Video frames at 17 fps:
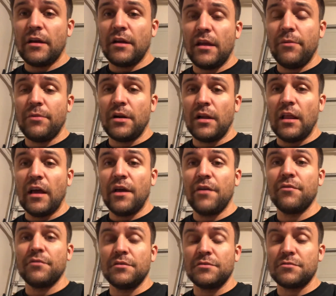Keeping it
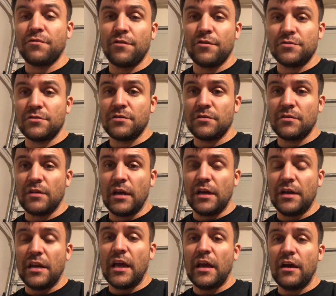light. It's the first
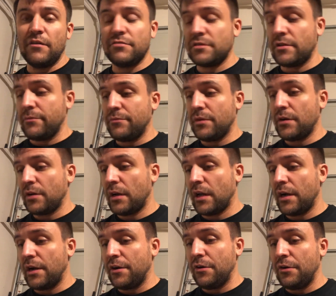day of something kind
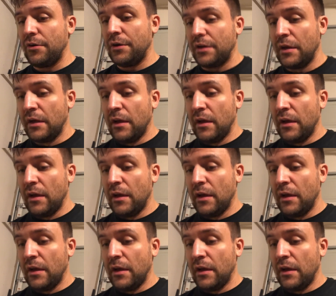of new, and